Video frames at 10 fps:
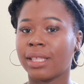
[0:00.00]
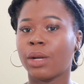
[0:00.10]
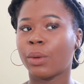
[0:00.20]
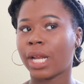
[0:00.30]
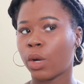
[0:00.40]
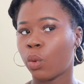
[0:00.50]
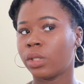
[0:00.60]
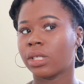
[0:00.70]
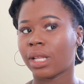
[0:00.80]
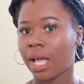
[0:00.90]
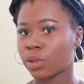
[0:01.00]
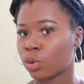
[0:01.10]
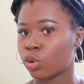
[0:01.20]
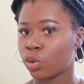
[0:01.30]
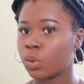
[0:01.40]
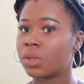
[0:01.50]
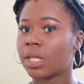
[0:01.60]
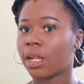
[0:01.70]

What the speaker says: And then when I go into class on Tuesday,